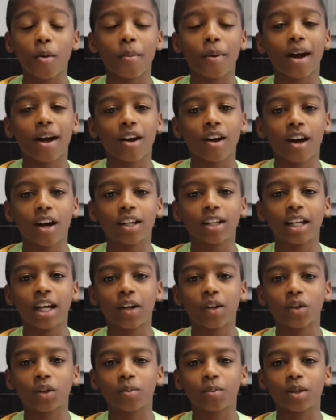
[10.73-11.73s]
and cut
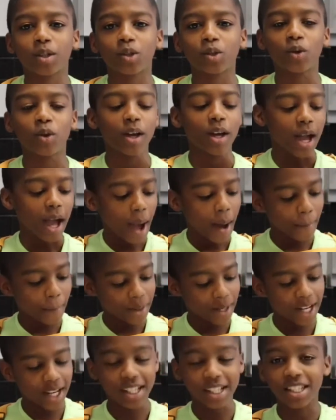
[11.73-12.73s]
down the middle and
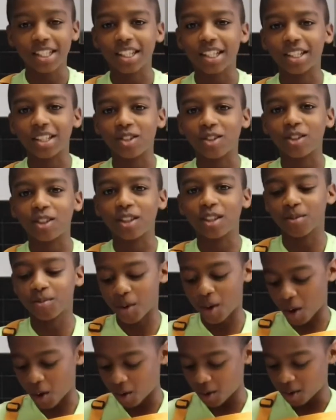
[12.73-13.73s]
place it into this bowl.